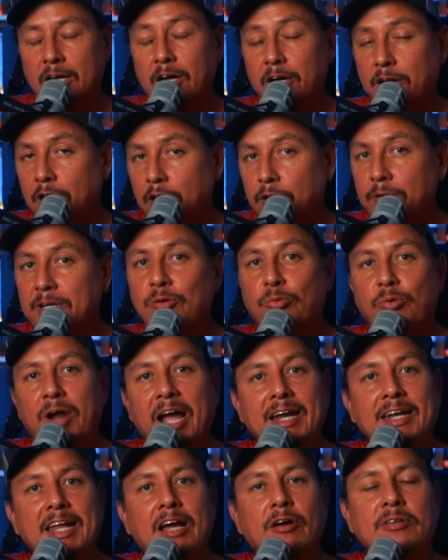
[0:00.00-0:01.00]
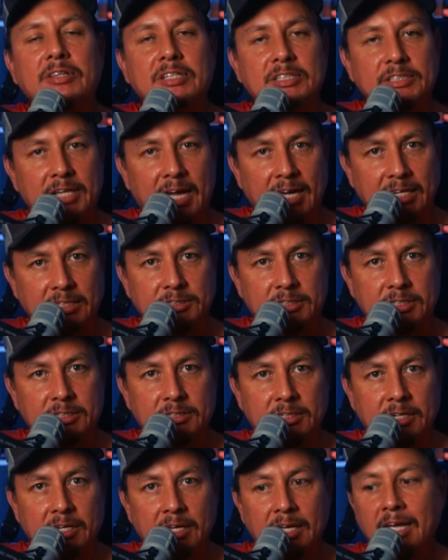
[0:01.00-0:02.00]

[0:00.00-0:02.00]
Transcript: occurring right now in the sciences,